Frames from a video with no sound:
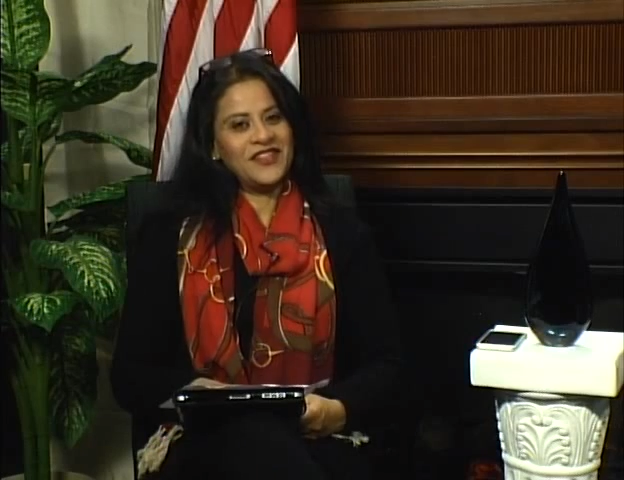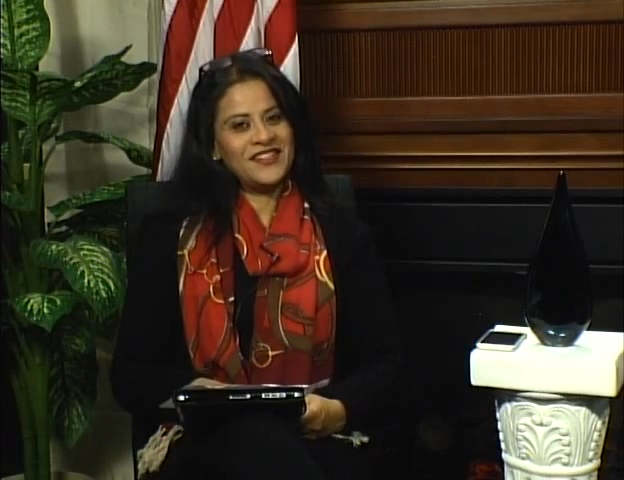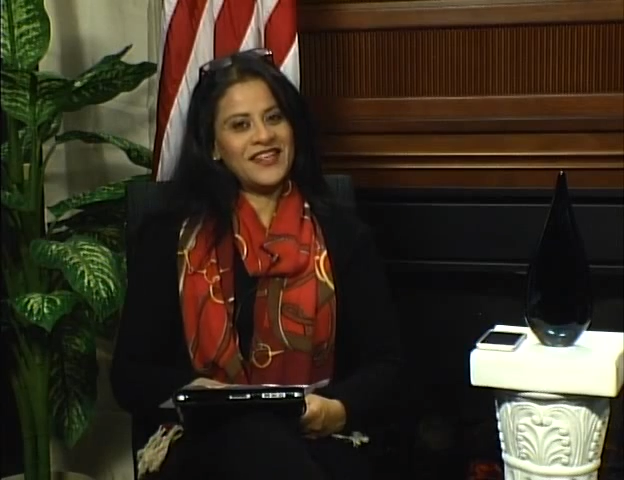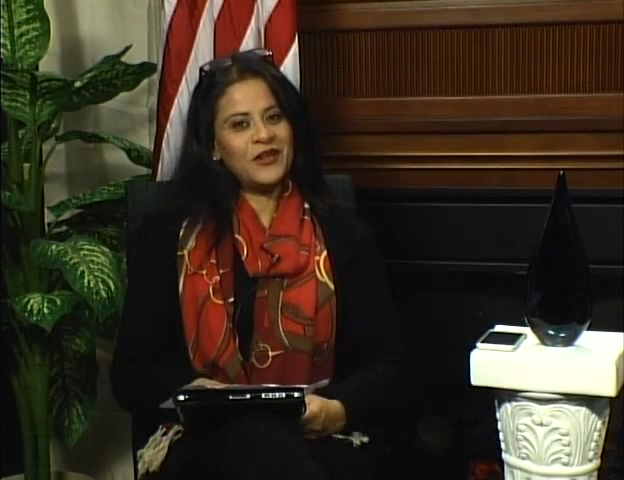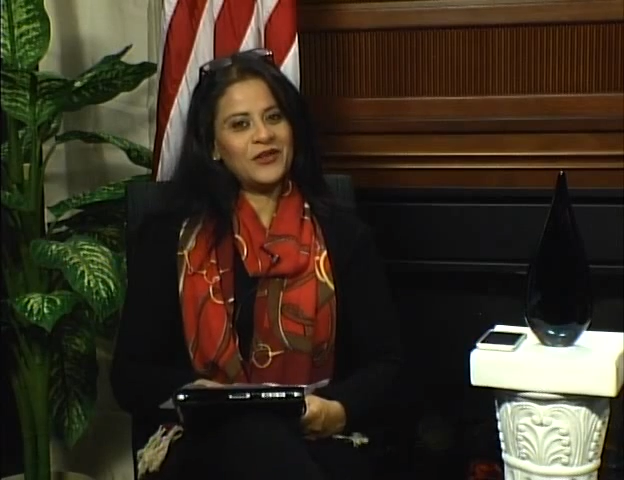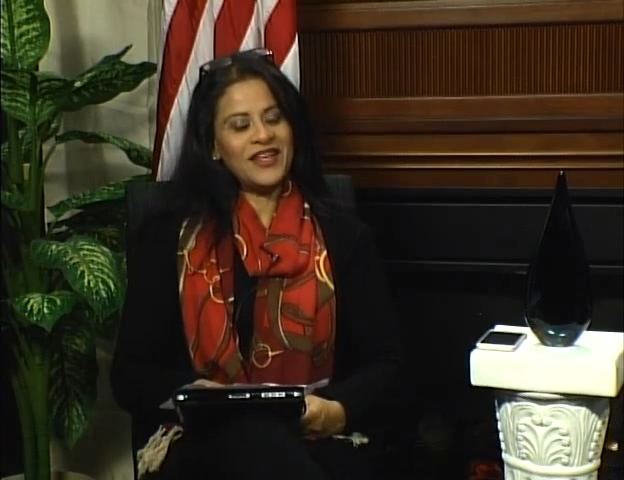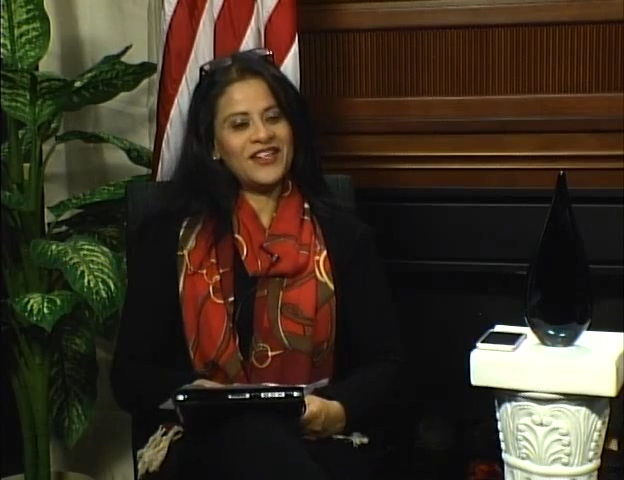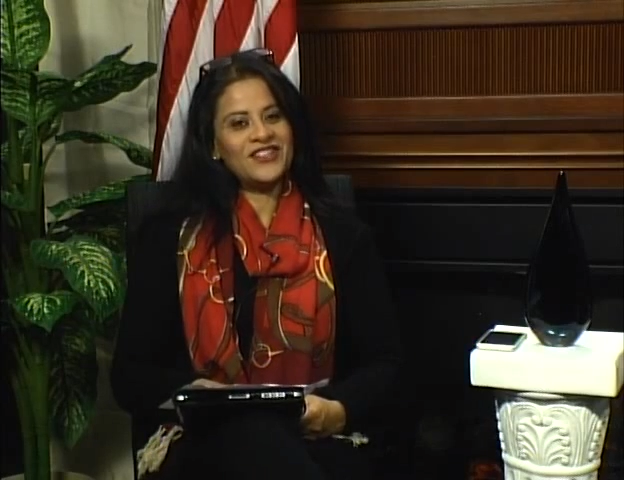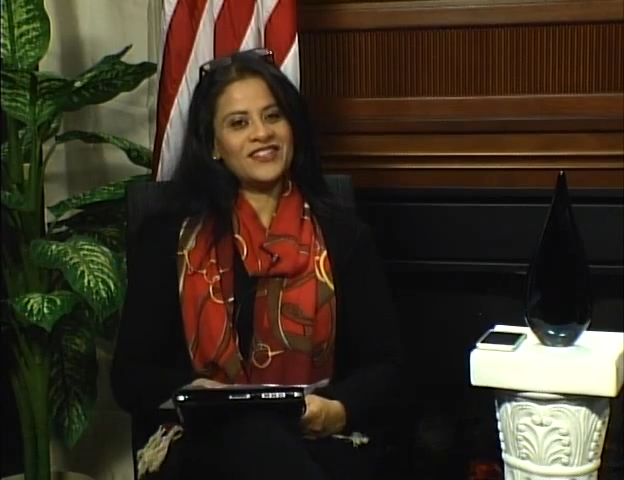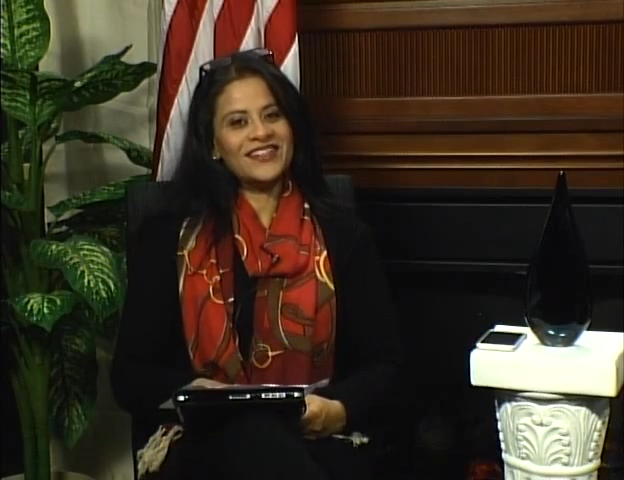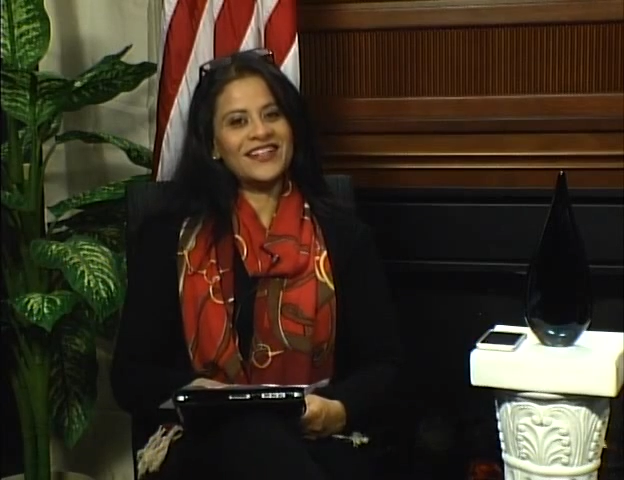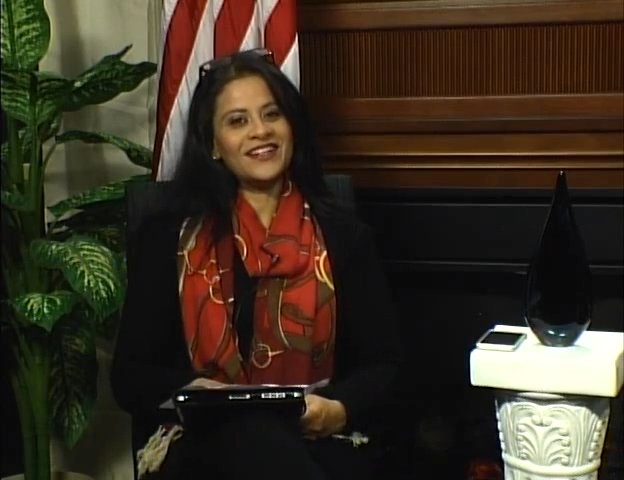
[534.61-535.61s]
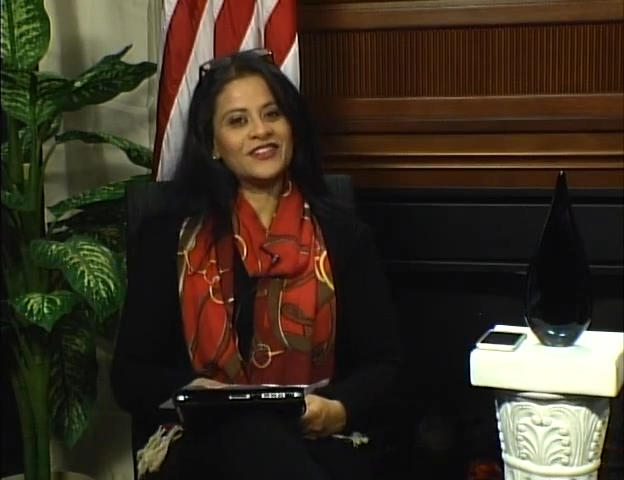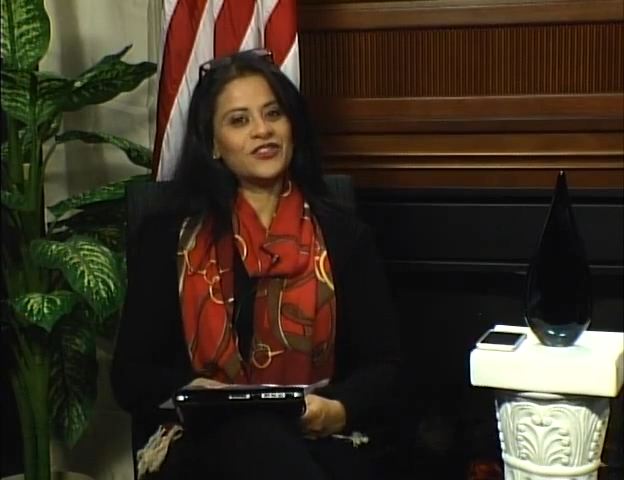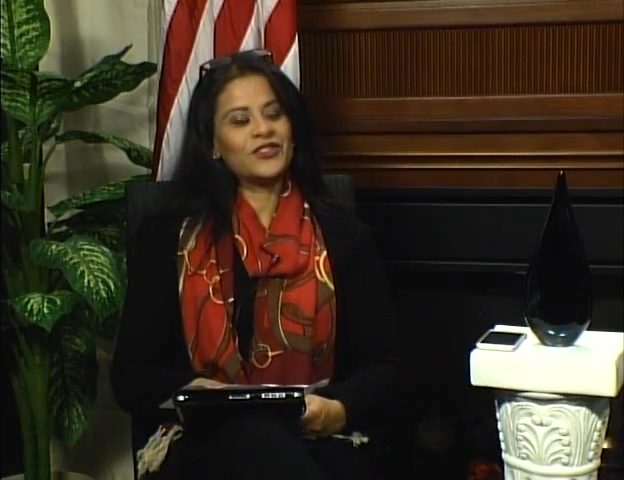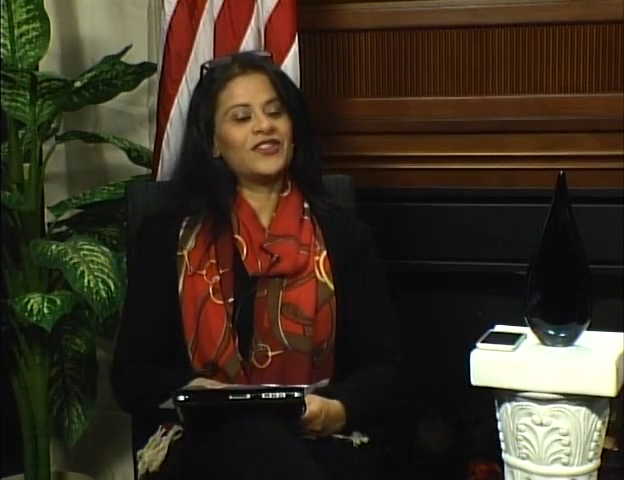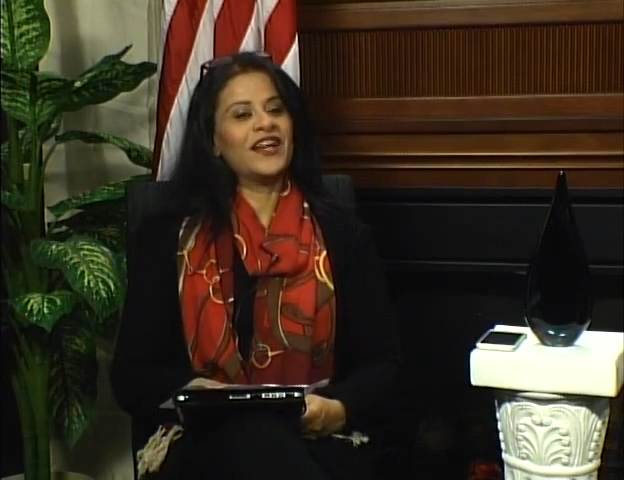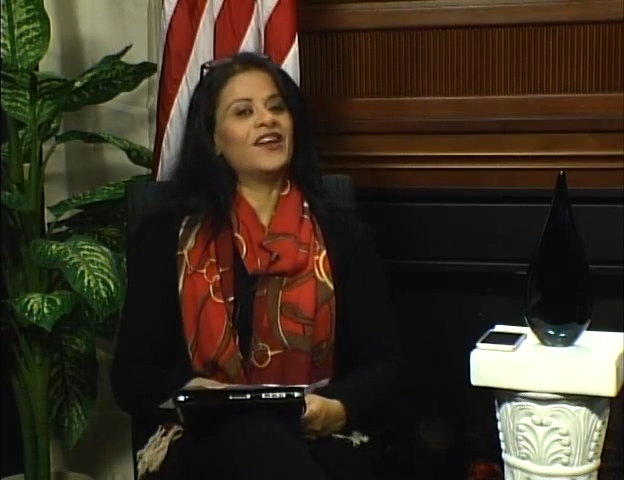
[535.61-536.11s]
the South Asian
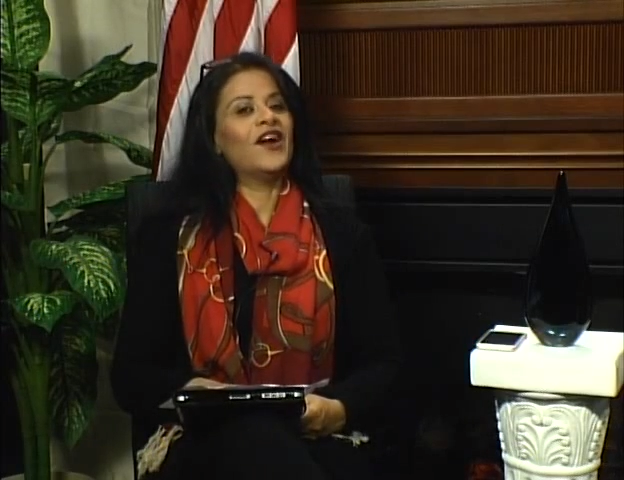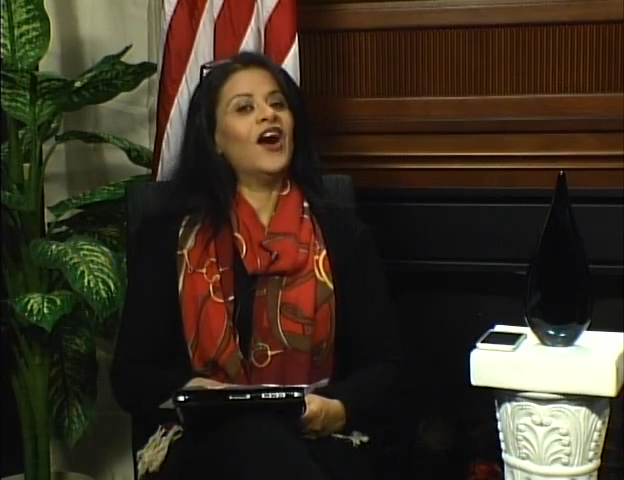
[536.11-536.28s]
culture and